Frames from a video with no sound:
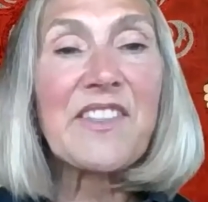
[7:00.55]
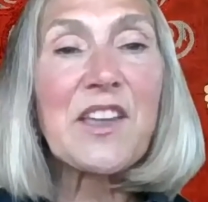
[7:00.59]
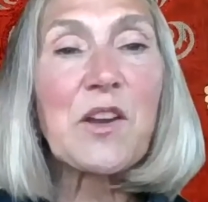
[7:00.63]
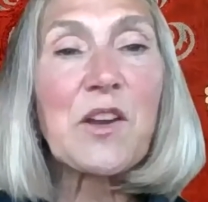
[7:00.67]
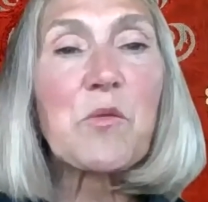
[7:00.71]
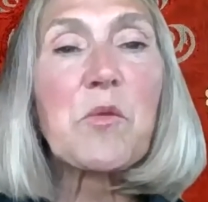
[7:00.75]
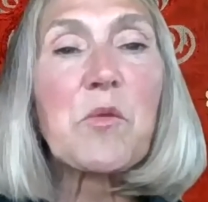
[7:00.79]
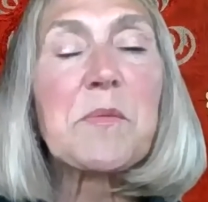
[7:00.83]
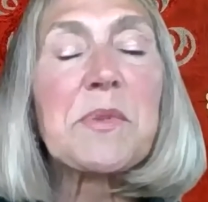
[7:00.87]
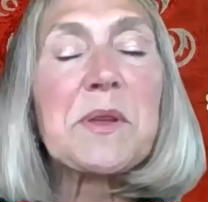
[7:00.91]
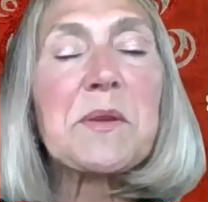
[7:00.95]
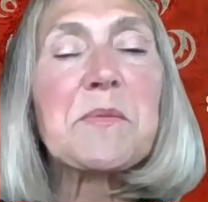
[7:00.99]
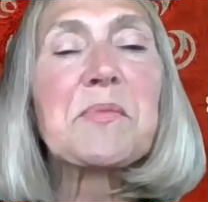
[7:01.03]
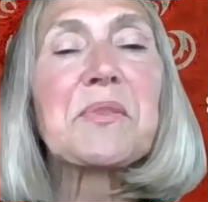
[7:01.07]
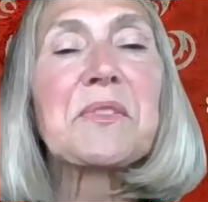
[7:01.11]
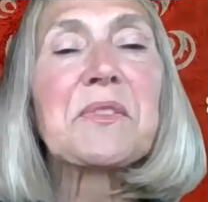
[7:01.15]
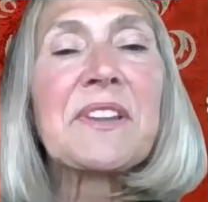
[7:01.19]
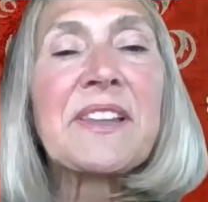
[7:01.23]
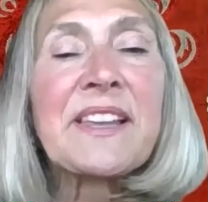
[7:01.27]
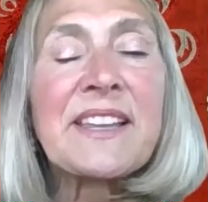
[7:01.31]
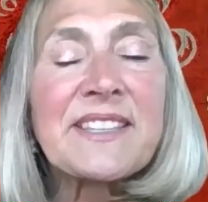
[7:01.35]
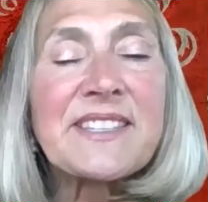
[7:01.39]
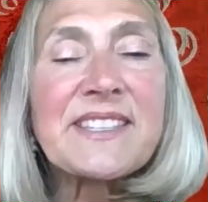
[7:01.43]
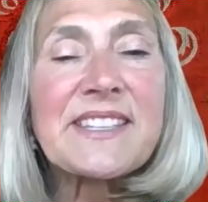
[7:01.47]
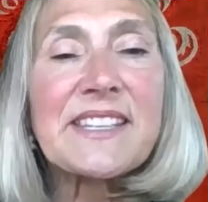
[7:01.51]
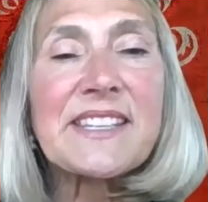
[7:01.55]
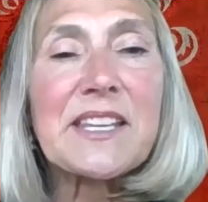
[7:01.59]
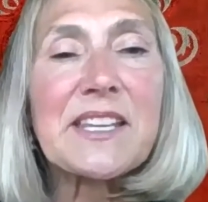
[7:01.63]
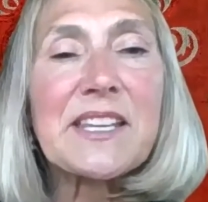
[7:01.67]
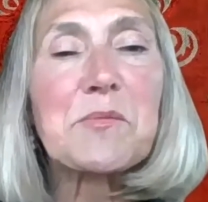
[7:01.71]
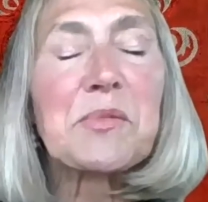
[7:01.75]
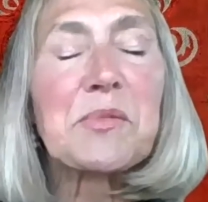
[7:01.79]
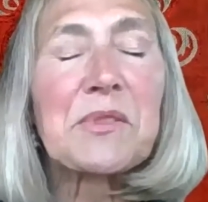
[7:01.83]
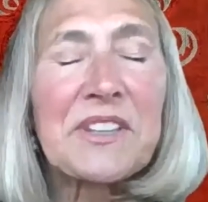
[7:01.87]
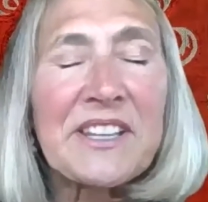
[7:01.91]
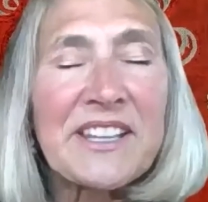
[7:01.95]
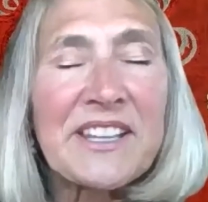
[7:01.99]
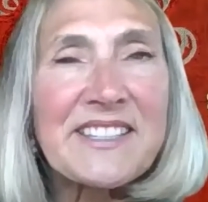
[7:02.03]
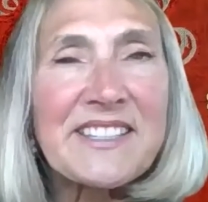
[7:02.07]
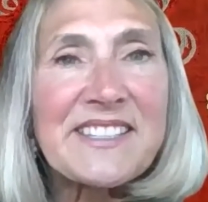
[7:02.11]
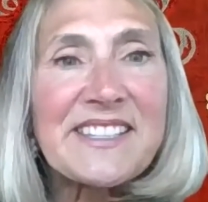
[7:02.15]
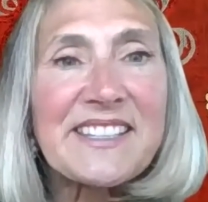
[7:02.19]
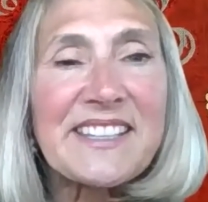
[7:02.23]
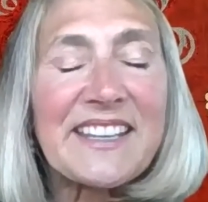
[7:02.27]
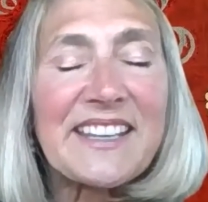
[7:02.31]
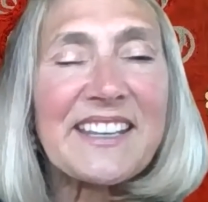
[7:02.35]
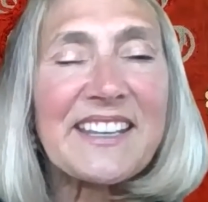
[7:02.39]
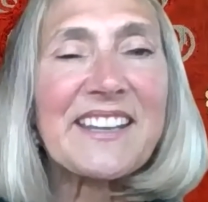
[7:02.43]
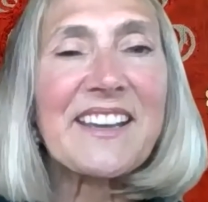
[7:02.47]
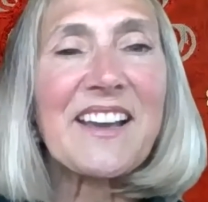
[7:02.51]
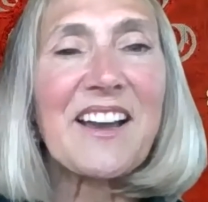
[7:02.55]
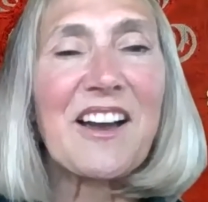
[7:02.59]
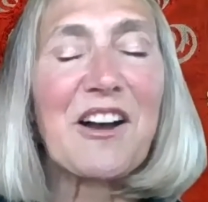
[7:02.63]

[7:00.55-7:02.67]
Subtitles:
there will be plenty